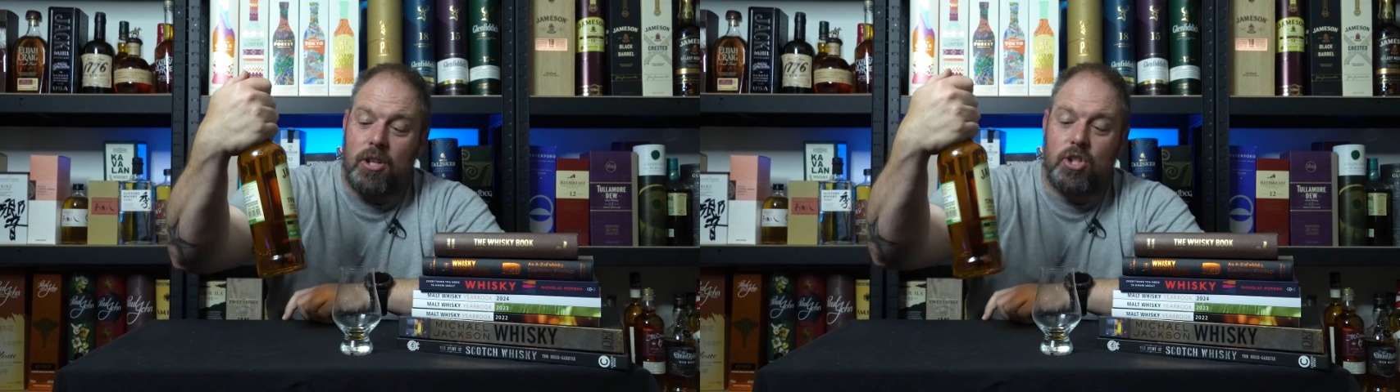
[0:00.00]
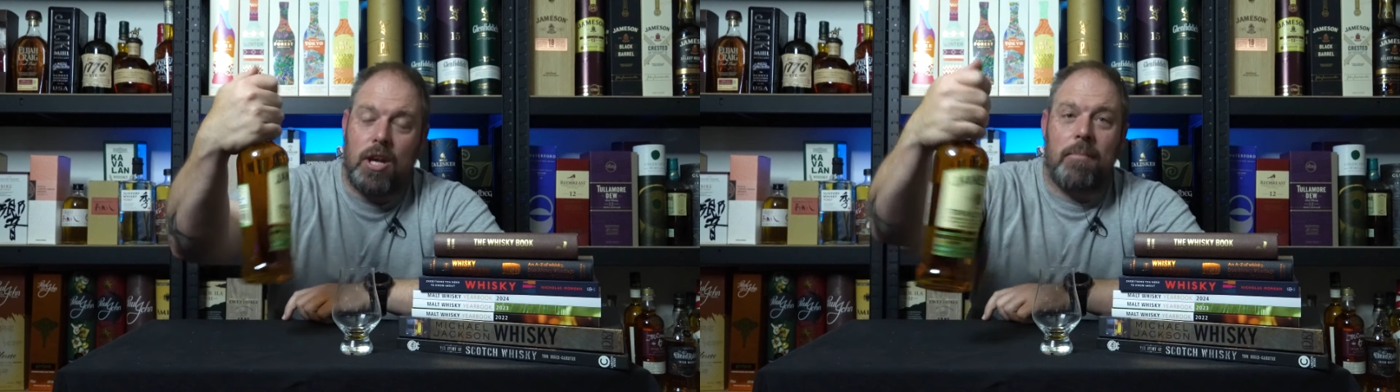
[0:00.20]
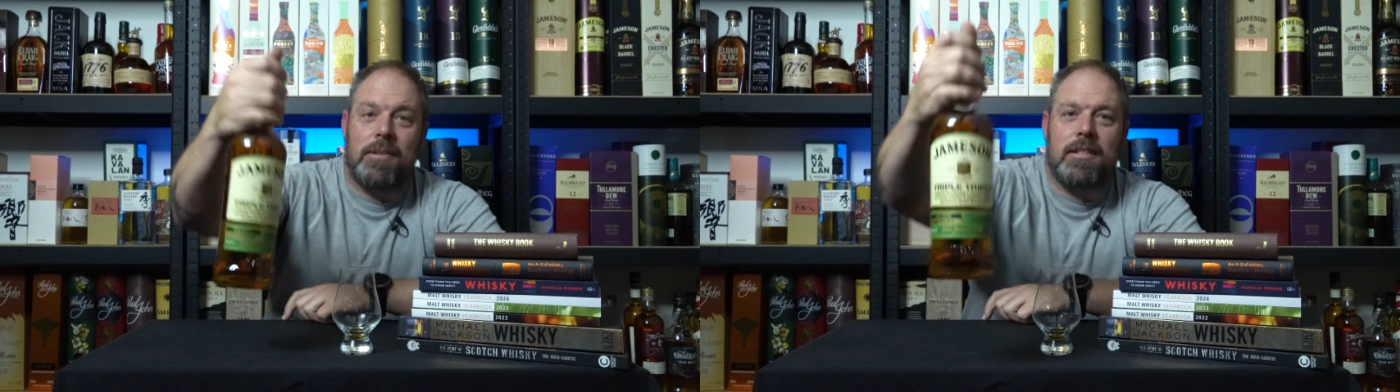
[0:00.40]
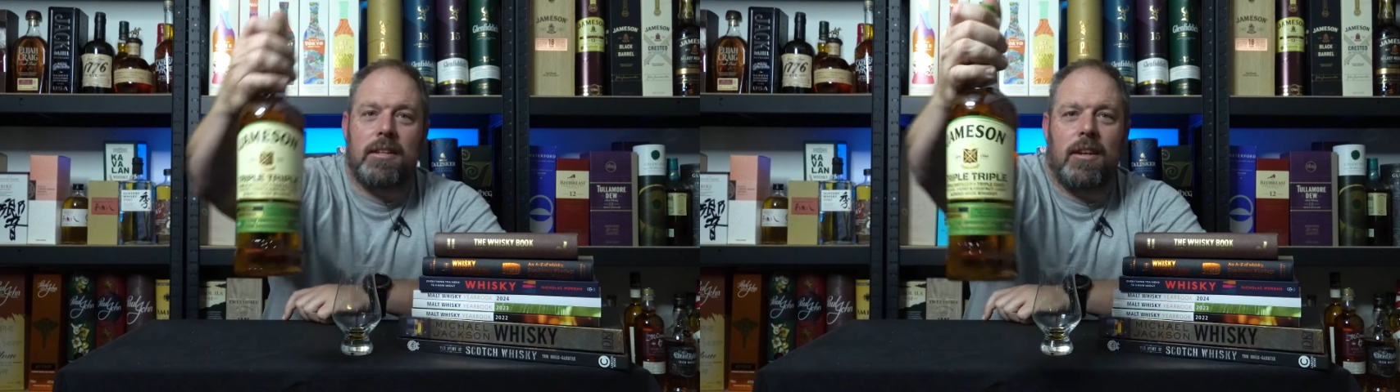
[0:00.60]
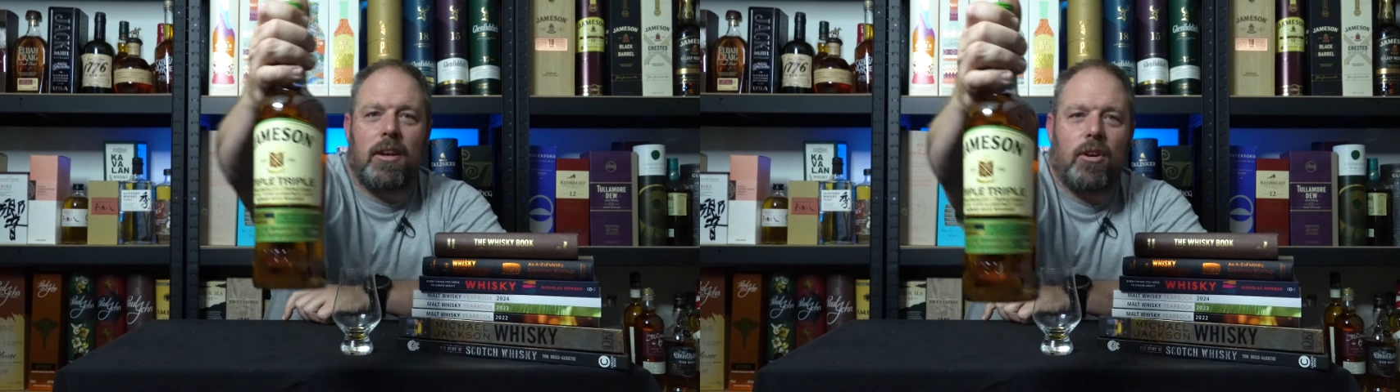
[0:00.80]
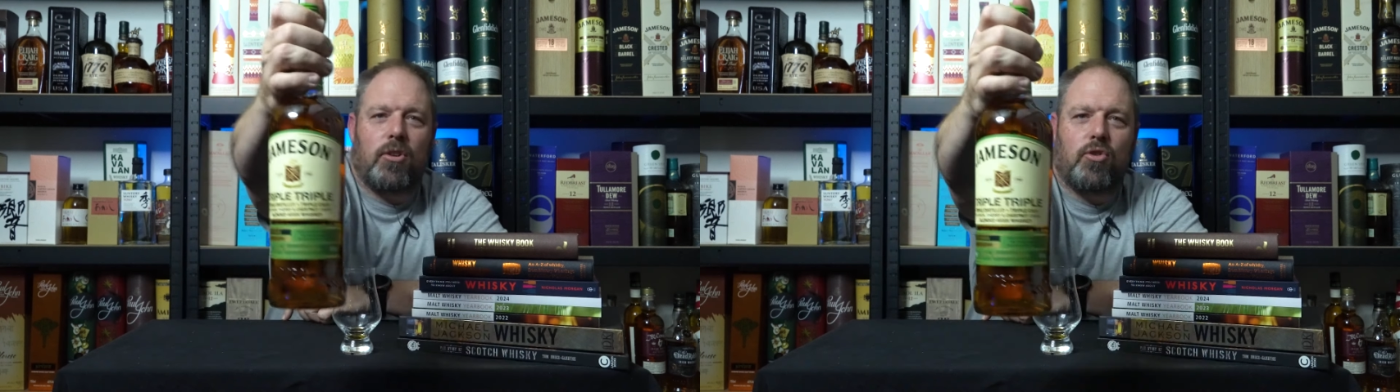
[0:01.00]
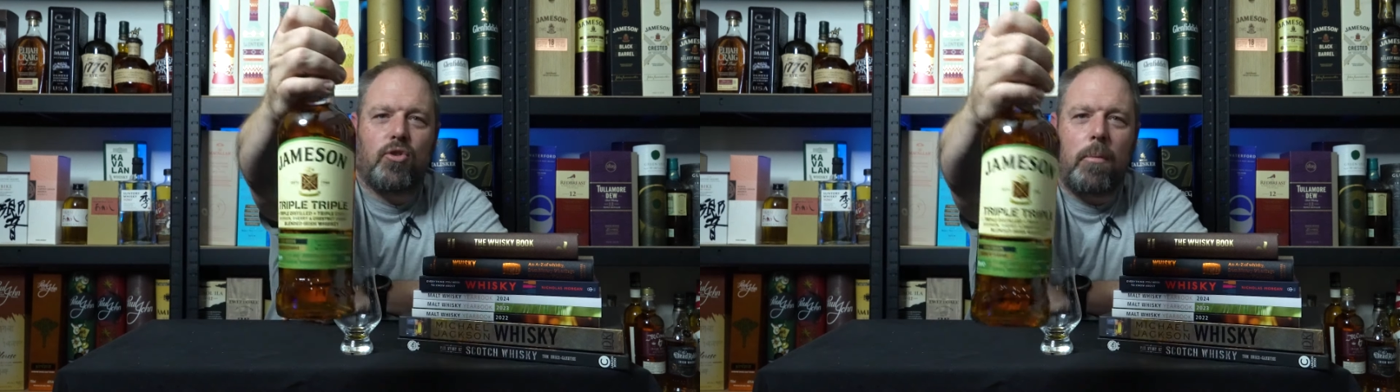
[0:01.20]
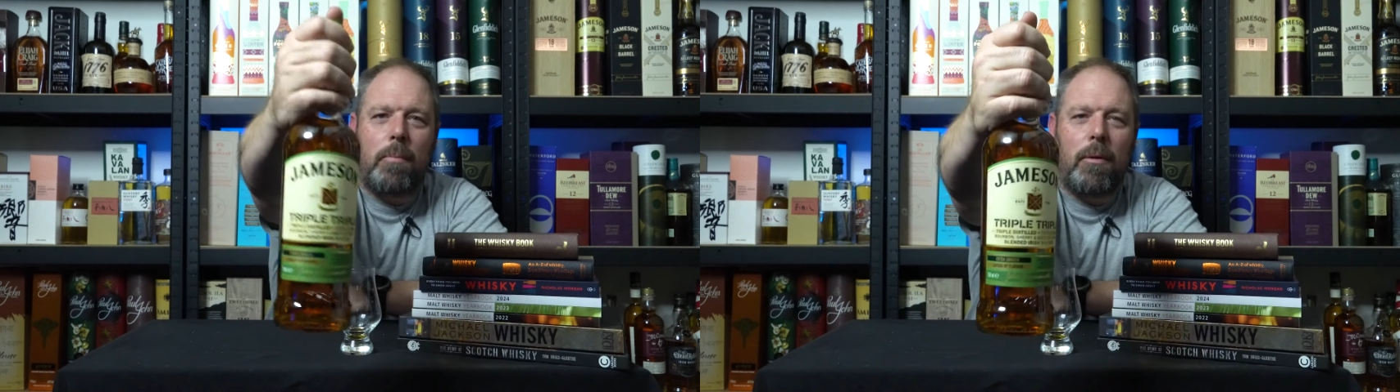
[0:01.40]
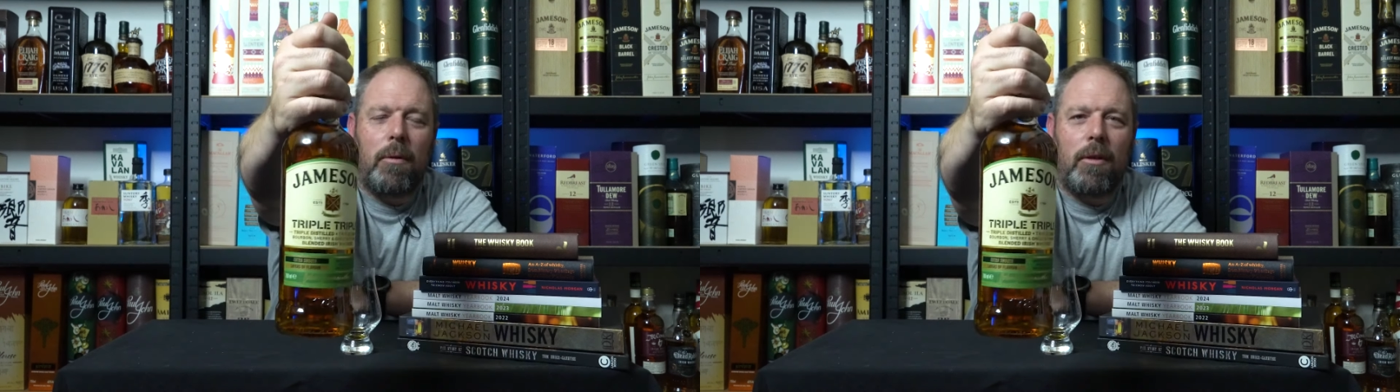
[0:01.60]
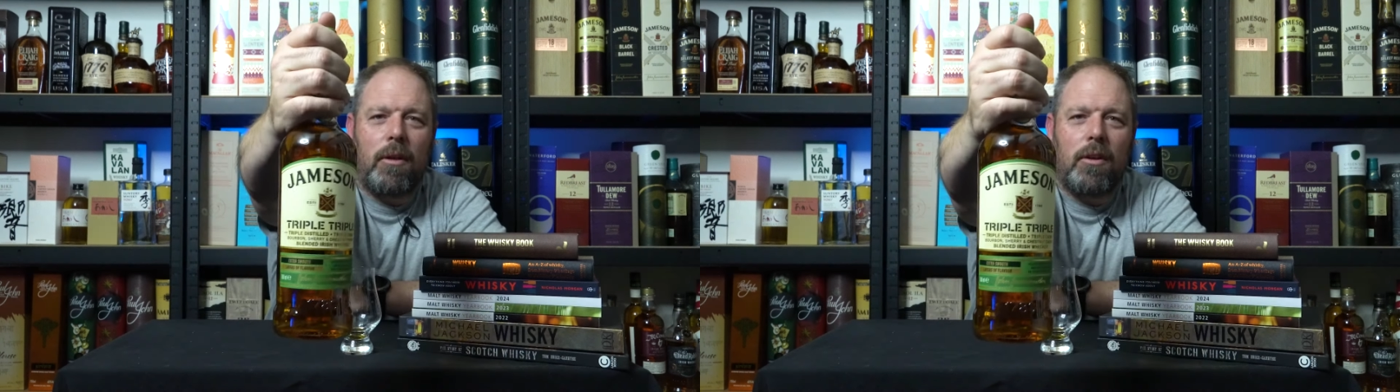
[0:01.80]
Jameson
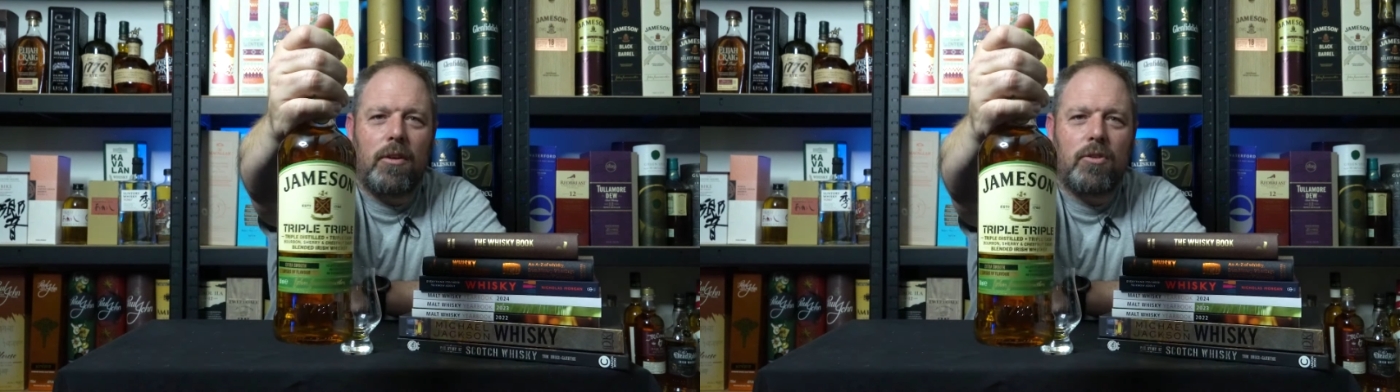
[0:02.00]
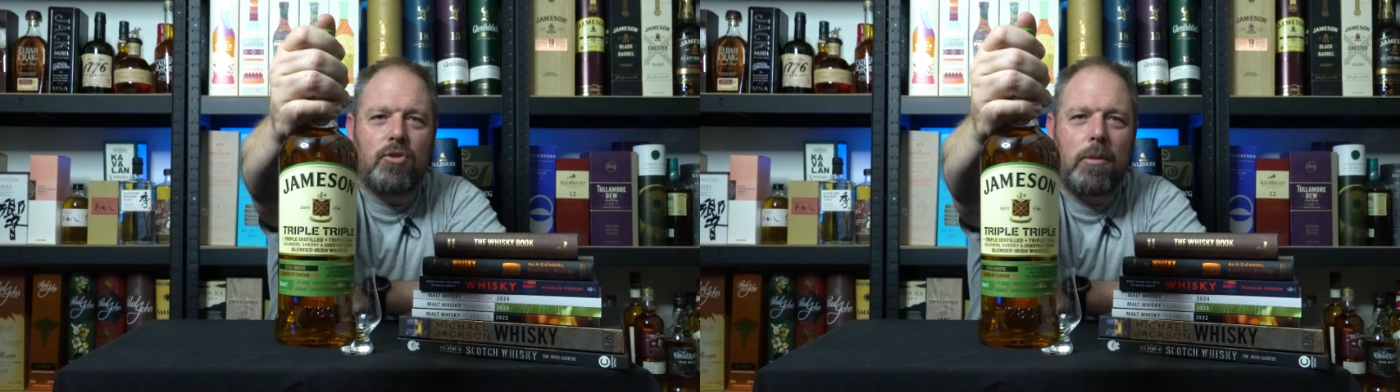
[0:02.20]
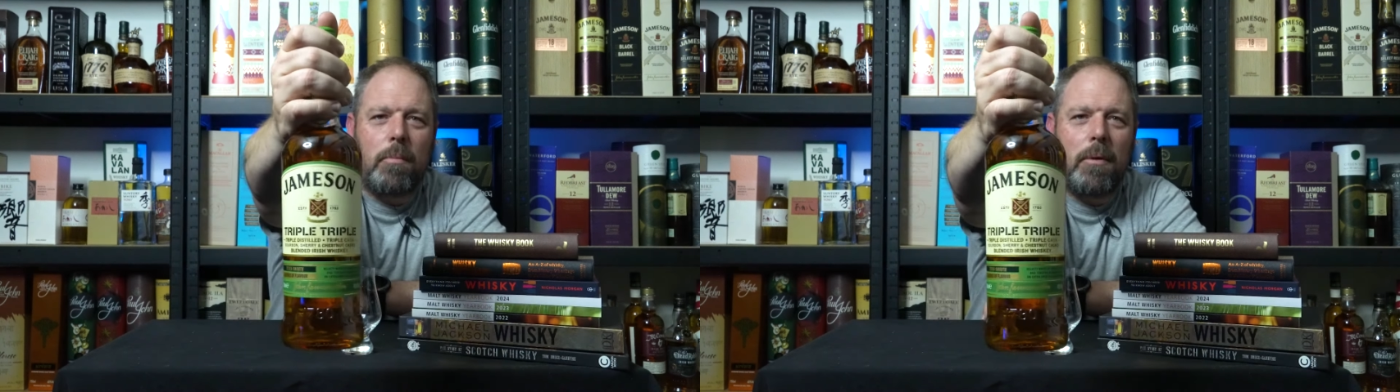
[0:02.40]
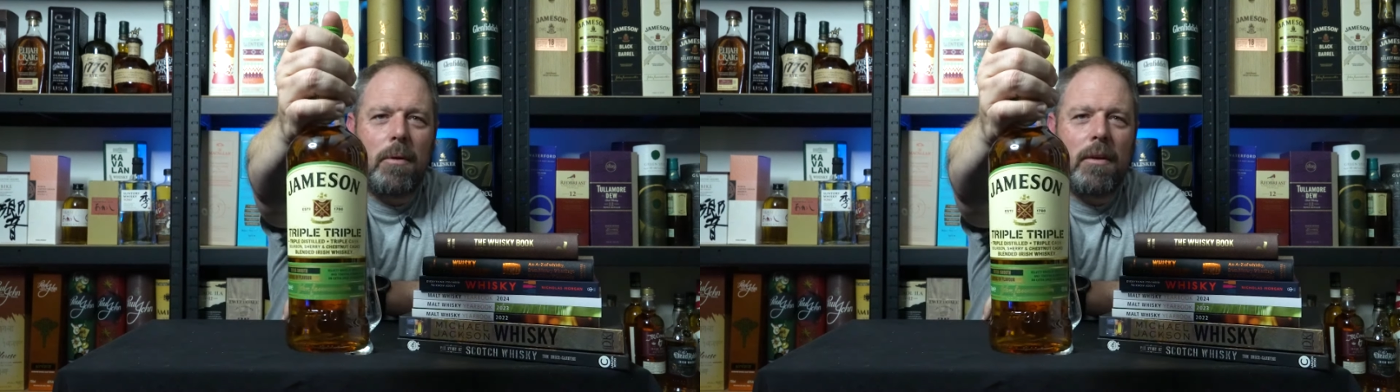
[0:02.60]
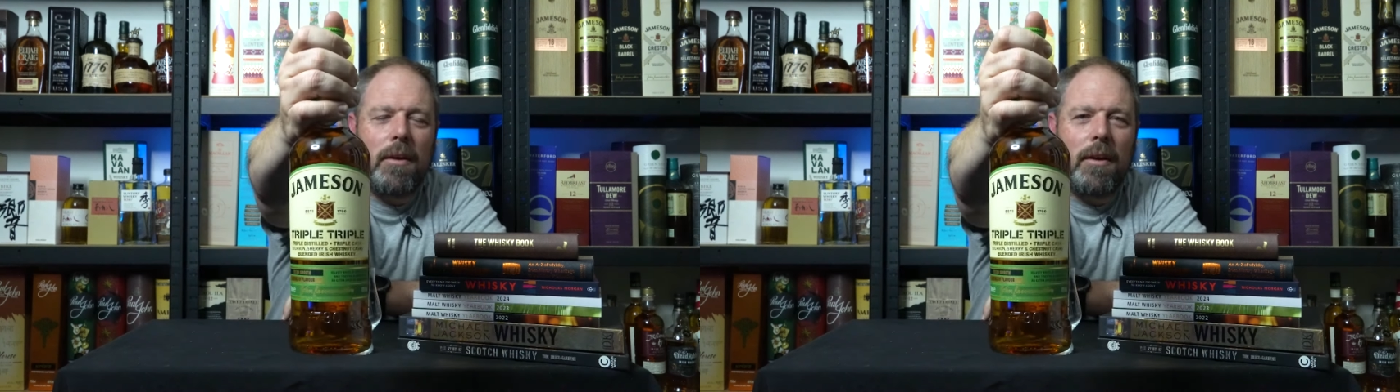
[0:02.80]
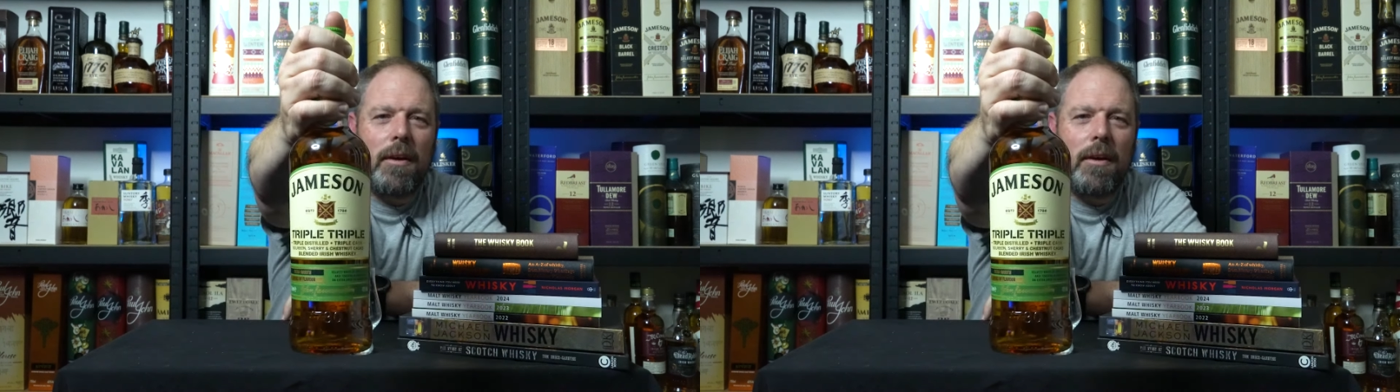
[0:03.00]
triple triple